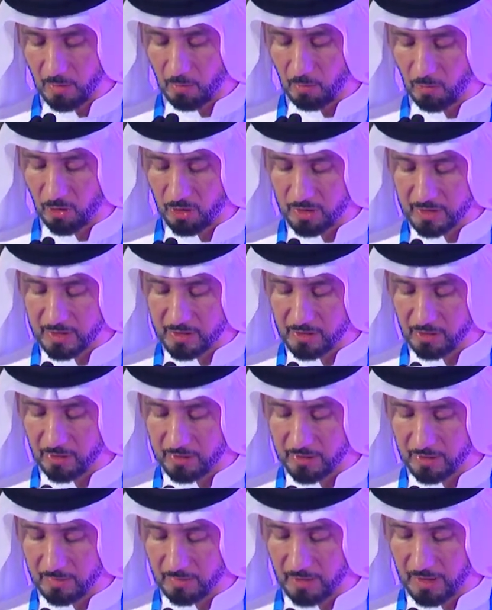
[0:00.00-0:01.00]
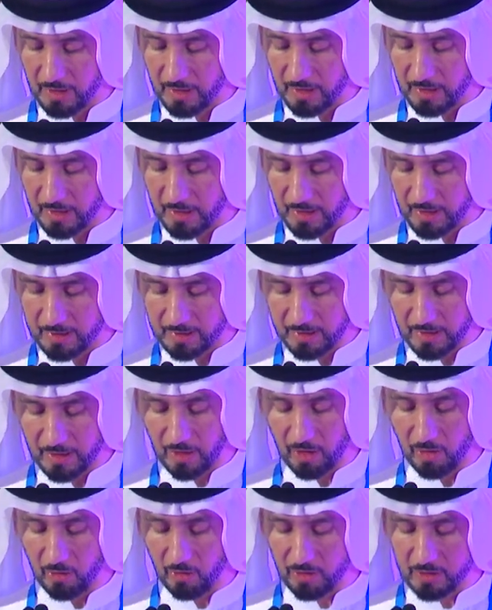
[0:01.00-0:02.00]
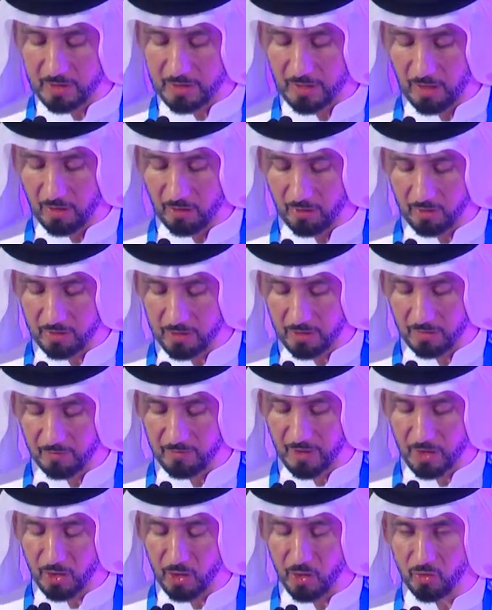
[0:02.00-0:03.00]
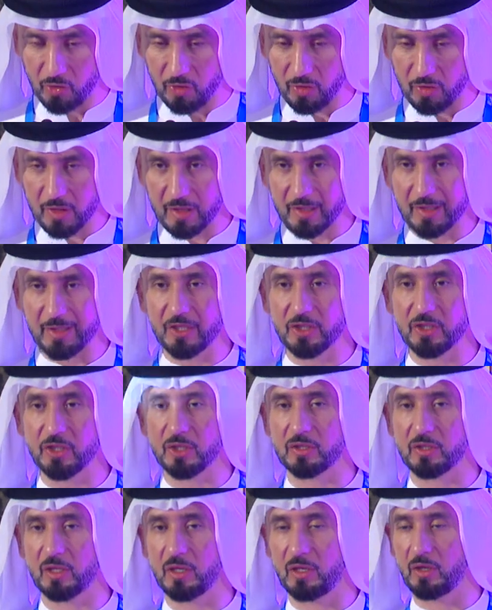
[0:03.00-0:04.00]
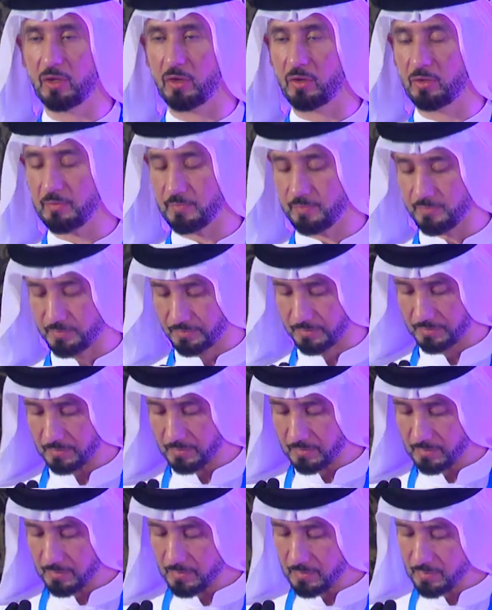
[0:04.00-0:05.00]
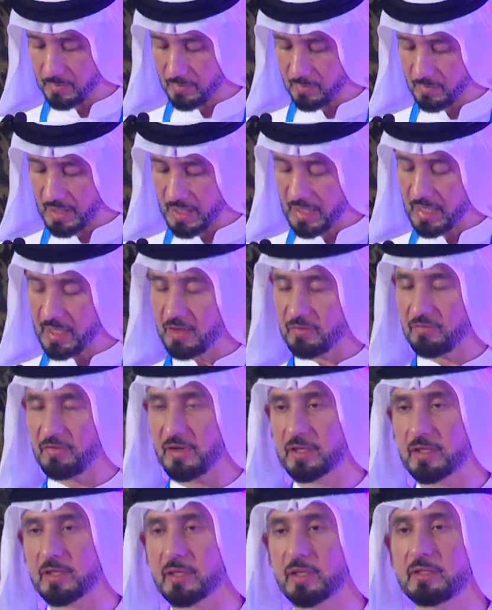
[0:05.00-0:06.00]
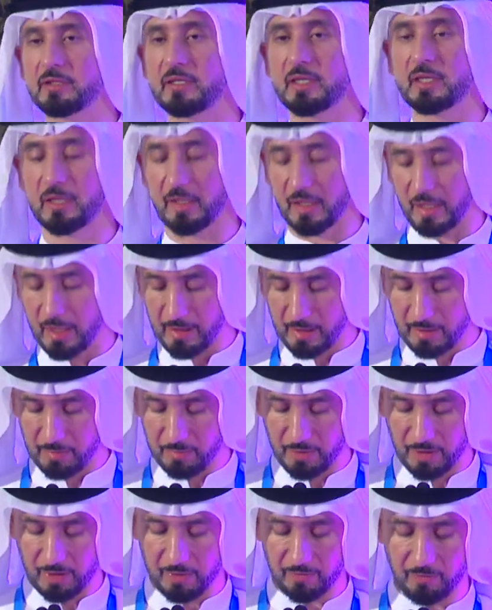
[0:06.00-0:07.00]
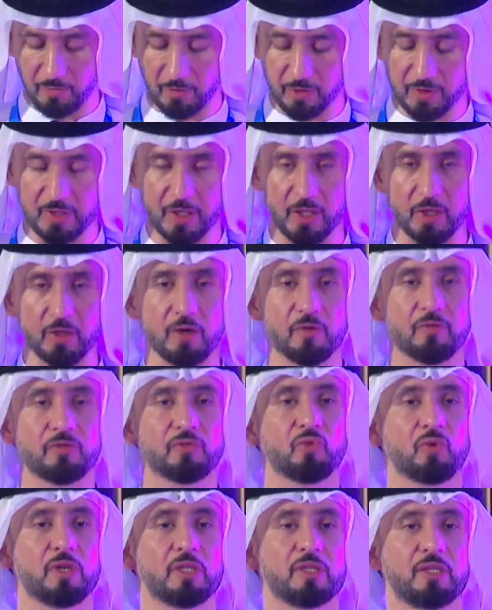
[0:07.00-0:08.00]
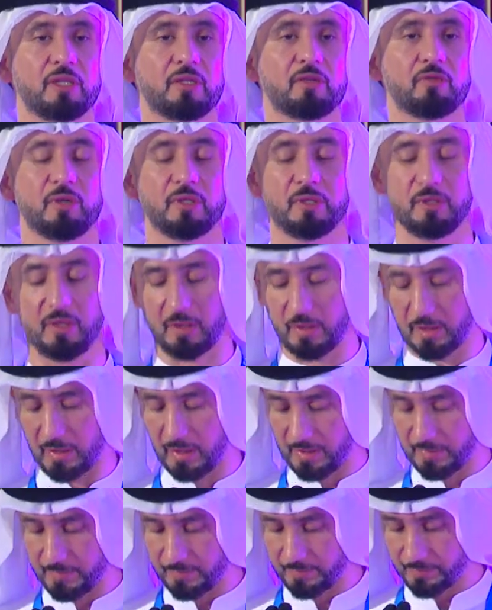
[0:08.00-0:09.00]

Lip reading: Most notably, it includes the launch of the new digital law, Federal Decree number 14 of 2023,